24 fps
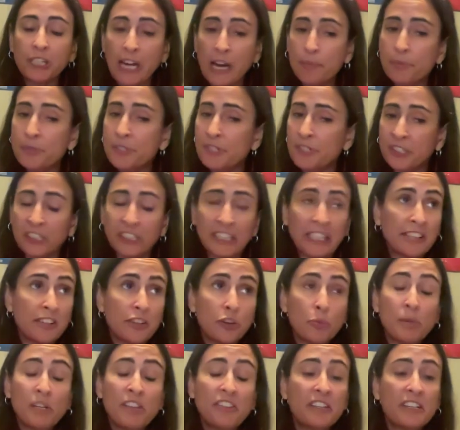absolutely. And there'll
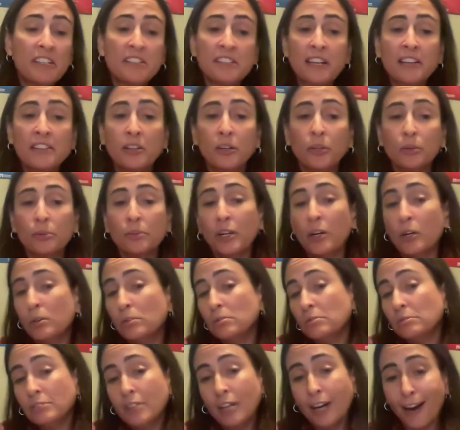be things I don't know.
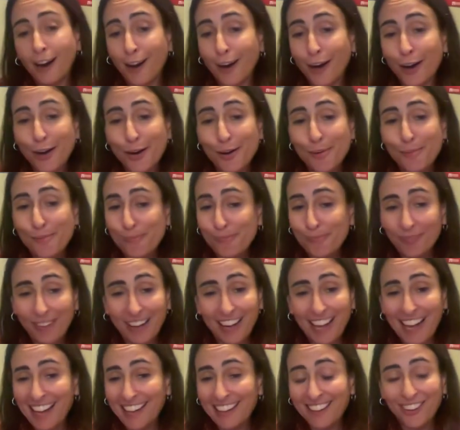
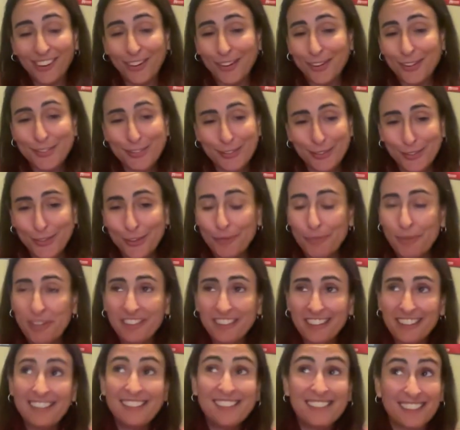And also there'll be
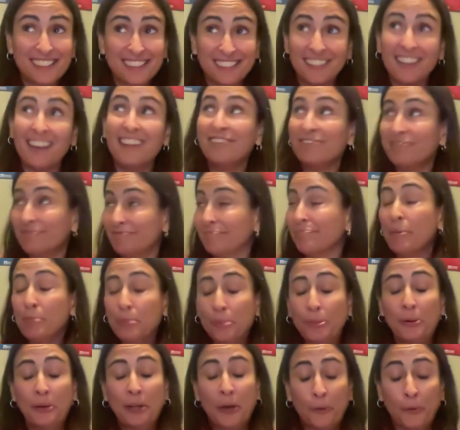things that I've
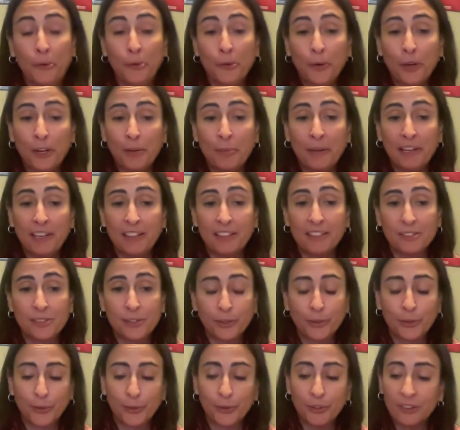probably dealt with quite a bit.
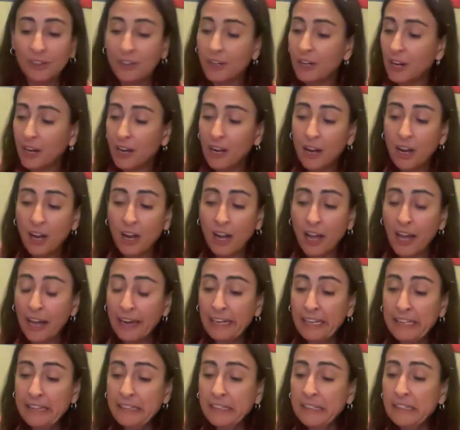So
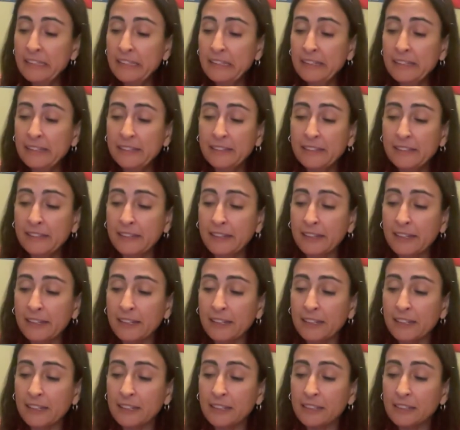anything
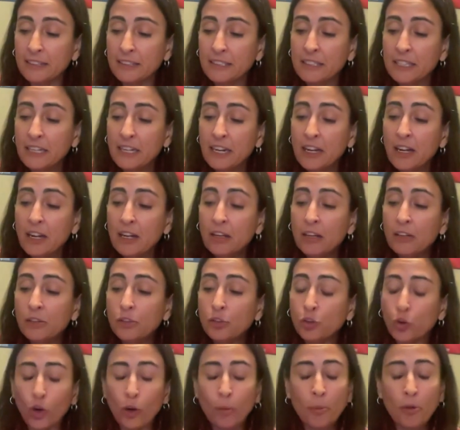that
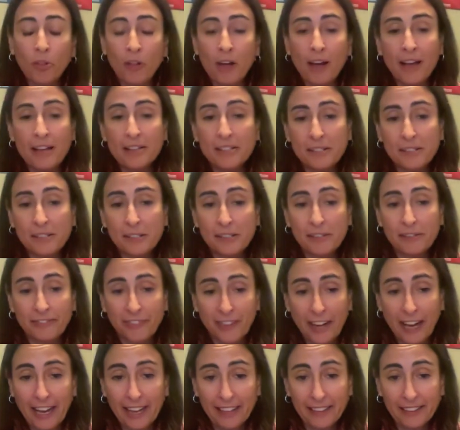normalizes the
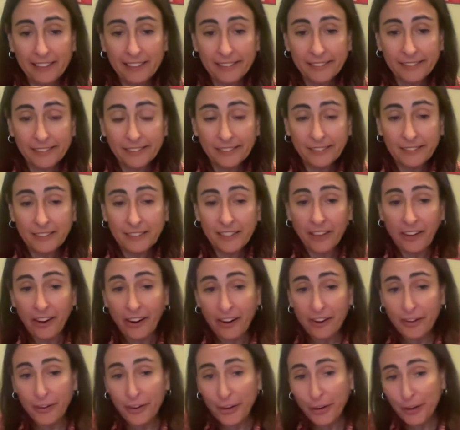fact that
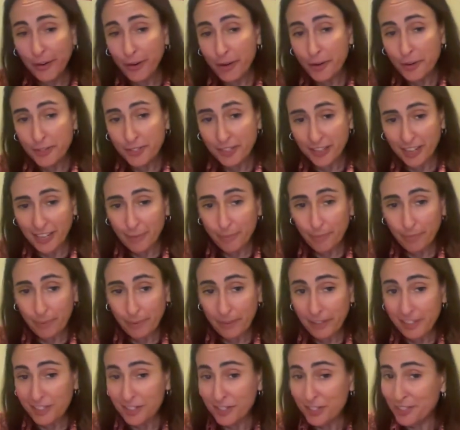our neurotype
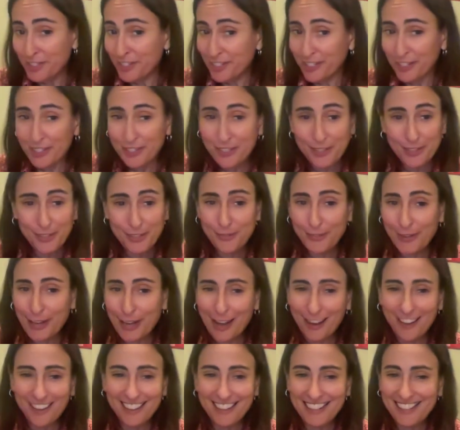is just as
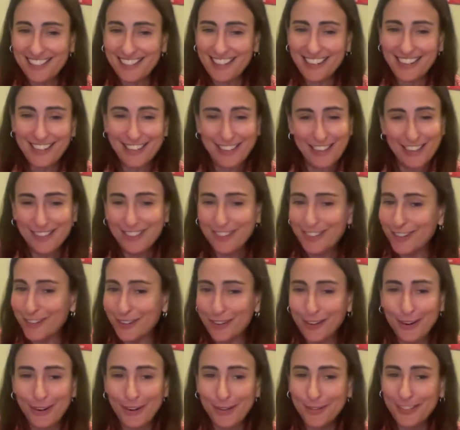valid as any other
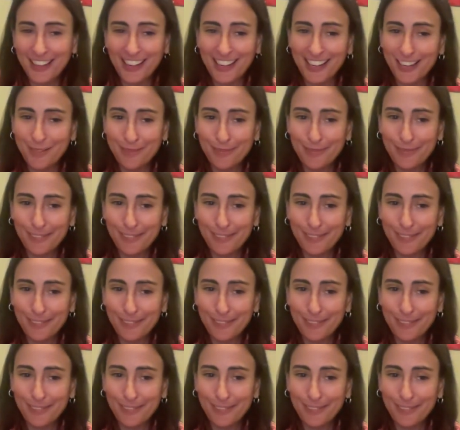neurotype,